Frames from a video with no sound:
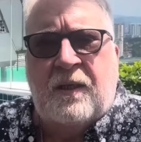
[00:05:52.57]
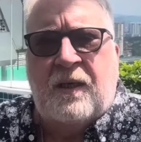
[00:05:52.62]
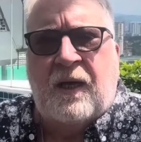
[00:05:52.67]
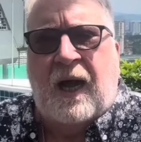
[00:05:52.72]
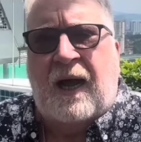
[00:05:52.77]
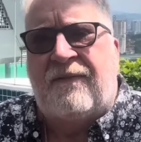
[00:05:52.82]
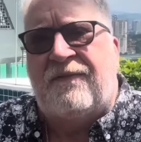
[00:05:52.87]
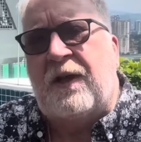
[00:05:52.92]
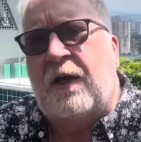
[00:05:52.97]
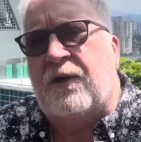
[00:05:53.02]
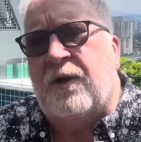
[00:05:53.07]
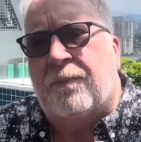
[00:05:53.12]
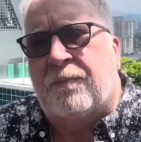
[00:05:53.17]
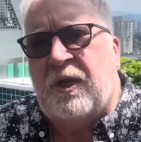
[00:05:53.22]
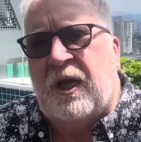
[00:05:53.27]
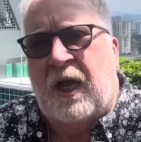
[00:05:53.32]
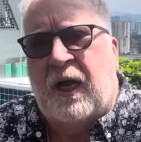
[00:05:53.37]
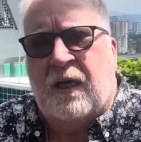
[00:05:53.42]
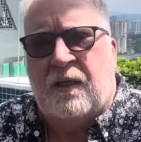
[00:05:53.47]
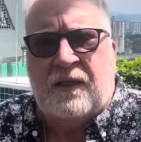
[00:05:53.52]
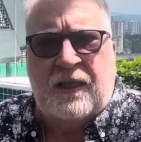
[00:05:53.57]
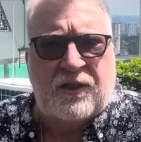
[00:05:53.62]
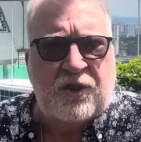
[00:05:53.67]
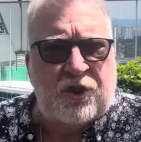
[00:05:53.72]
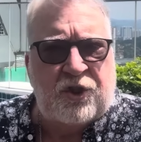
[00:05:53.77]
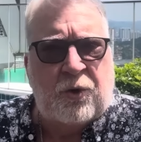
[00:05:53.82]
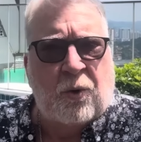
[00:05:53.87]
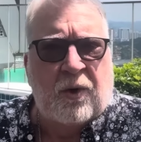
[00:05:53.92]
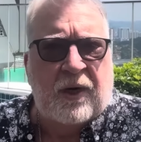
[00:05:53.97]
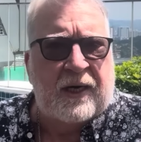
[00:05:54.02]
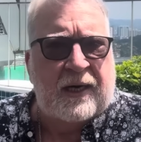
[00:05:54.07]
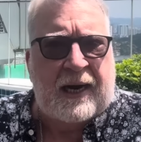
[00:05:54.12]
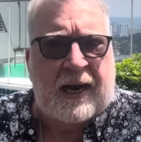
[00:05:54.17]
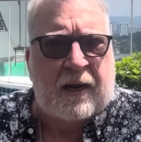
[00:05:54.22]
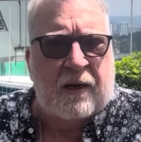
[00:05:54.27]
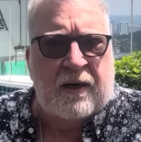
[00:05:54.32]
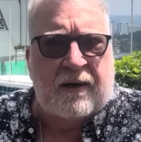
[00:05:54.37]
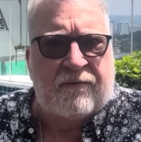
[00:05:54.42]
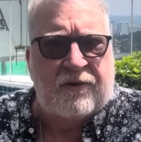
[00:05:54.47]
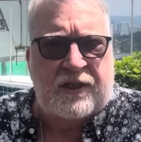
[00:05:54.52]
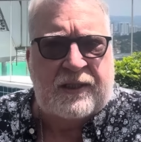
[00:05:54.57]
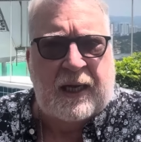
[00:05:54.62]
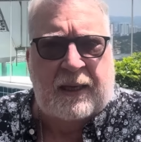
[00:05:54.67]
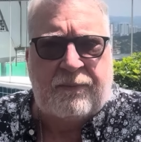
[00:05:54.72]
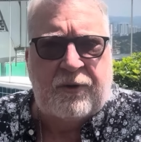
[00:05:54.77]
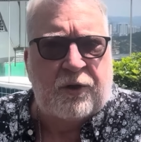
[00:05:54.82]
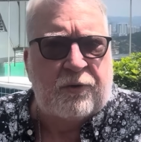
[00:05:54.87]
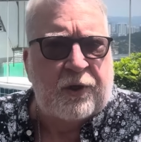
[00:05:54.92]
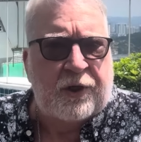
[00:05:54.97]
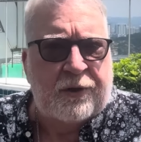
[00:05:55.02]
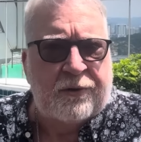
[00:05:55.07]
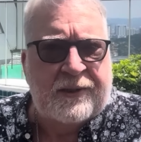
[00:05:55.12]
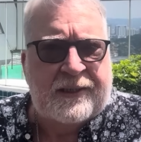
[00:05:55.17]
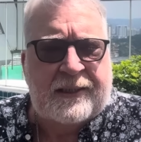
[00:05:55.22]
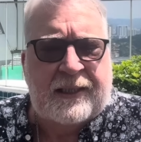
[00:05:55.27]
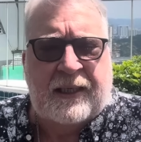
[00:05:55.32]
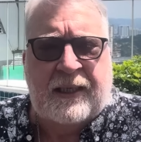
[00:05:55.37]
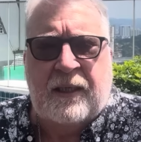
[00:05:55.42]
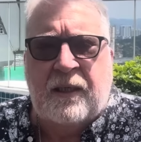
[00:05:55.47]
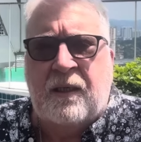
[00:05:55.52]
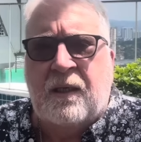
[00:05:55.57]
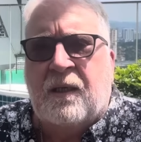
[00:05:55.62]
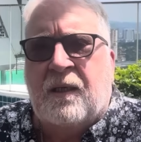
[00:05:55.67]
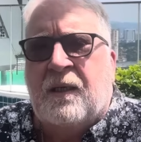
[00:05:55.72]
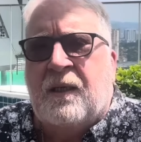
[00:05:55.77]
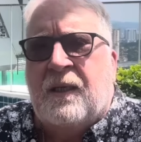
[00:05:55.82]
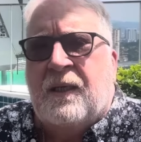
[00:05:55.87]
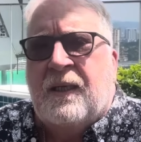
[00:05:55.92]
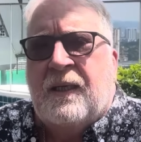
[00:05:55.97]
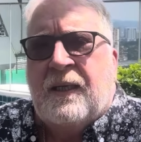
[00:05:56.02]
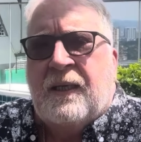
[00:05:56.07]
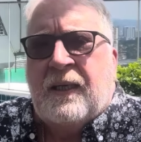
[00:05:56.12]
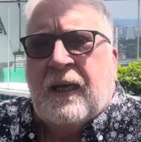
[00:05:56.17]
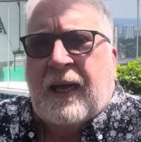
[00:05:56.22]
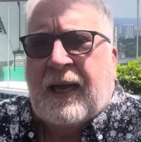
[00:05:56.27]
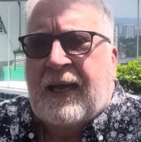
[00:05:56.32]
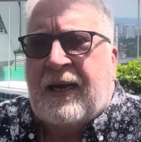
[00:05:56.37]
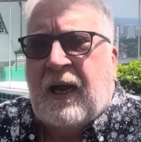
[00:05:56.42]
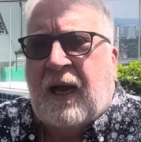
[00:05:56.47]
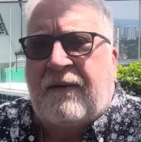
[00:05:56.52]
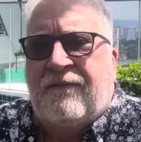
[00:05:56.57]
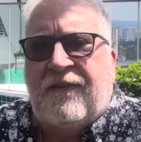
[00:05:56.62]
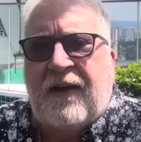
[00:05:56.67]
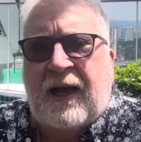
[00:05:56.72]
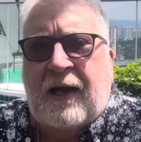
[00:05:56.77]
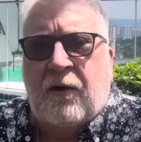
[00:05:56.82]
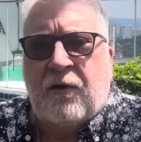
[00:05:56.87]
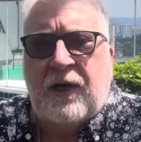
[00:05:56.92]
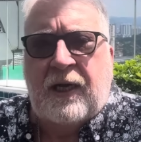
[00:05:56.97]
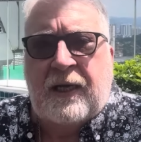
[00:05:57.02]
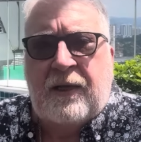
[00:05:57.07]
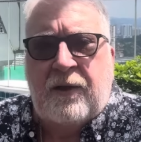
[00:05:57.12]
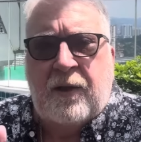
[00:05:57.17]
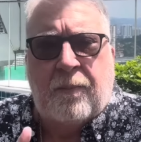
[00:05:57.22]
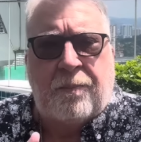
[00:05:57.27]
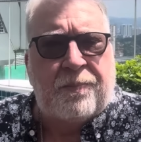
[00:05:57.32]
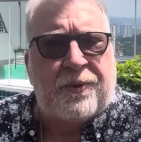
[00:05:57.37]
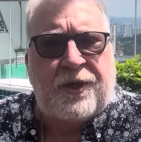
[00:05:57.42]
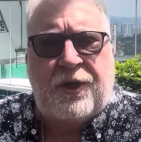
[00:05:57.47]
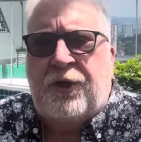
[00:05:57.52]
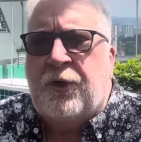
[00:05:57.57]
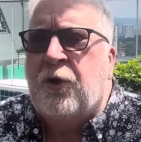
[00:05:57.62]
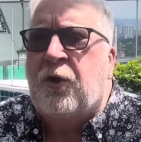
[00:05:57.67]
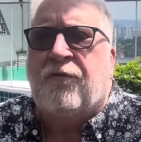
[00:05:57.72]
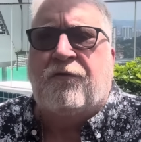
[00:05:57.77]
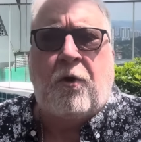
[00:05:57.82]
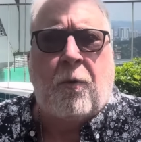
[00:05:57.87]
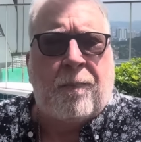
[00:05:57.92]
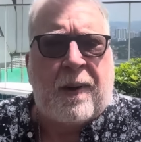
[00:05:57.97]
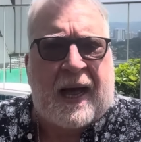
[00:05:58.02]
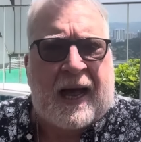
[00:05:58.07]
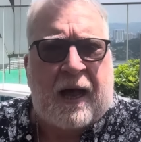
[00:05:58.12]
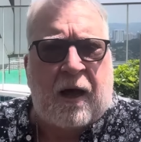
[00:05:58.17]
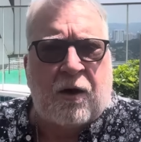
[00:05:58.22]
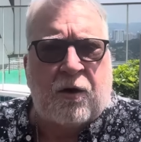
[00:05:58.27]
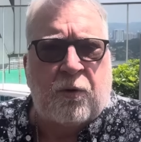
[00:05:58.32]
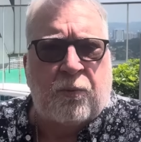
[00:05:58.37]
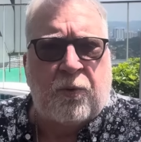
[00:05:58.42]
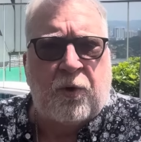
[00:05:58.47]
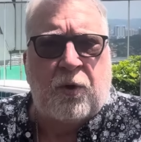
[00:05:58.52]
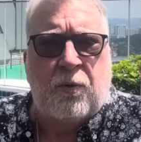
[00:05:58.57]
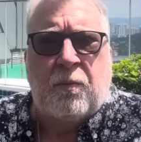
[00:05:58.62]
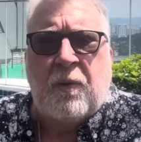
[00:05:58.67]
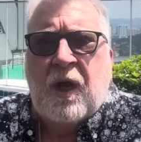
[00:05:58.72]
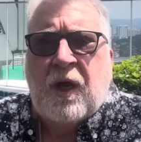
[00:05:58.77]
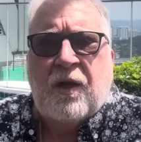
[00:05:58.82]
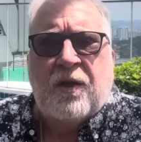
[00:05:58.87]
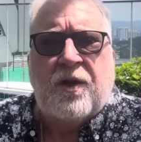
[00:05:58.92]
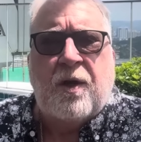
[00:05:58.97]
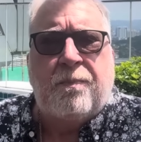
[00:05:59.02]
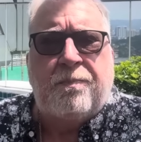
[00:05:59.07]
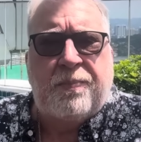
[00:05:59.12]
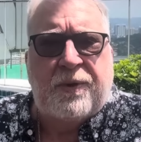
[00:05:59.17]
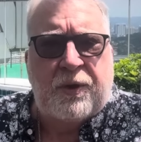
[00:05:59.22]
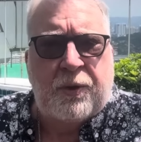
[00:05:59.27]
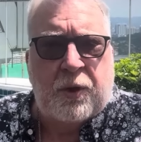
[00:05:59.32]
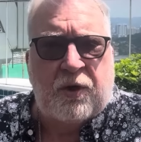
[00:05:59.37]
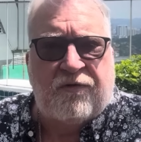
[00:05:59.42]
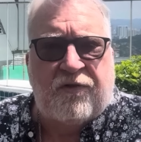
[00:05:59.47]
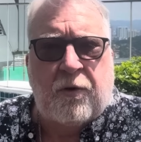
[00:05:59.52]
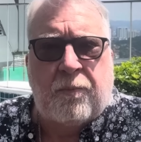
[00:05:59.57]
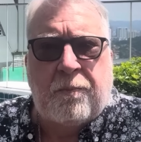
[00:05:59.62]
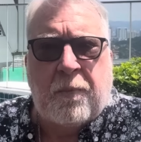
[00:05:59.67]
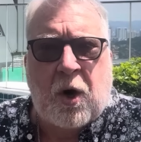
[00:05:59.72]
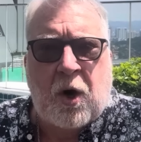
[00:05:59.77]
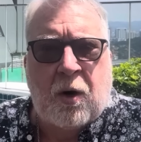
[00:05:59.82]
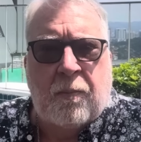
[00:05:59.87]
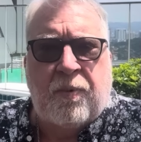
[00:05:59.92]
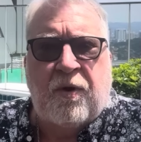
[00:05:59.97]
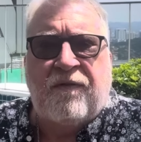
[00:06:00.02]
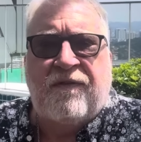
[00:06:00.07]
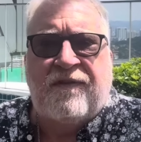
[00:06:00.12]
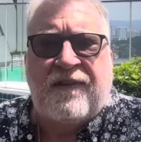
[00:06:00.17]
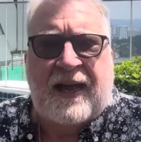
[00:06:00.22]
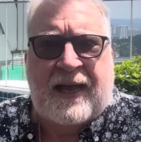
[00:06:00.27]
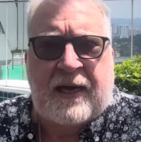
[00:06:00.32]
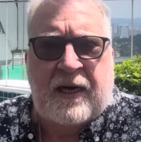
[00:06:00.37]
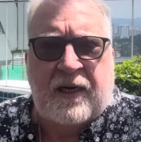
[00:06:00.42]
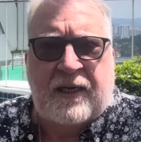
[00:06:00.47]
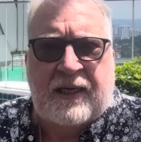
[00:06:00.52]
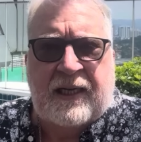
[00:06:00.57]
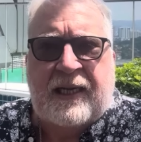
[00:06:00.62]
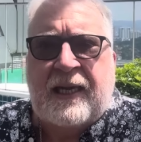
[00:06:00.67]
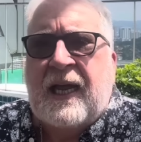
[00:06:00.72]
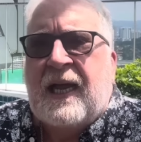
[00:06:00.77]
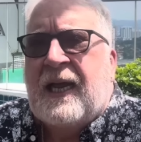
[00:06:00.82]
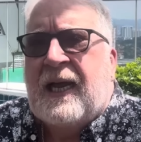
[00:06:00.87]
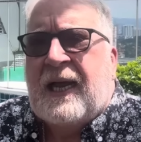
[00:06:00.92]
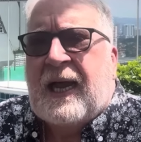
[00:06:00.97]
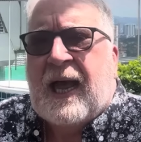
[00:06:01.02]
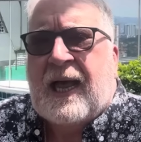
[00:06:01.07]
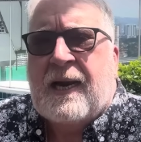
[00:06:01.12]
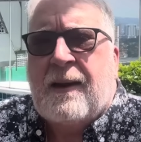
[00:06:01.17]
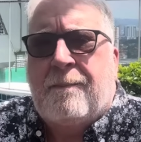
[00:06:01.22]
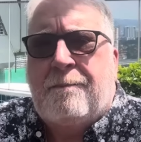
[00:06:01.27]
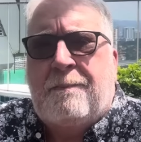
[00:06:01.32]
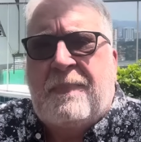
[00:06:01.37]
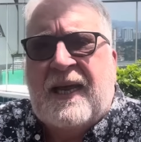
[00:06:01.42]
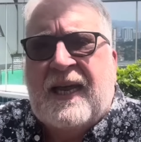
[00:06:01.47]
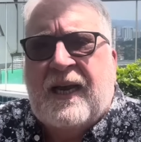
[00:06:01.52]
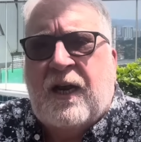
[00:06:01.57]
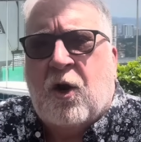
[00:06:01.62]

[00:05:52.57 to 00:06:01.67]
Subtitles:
I found a plug that shorted out every time you used it. And I found in the beautiful powder room, the beautiful marble vanity had a big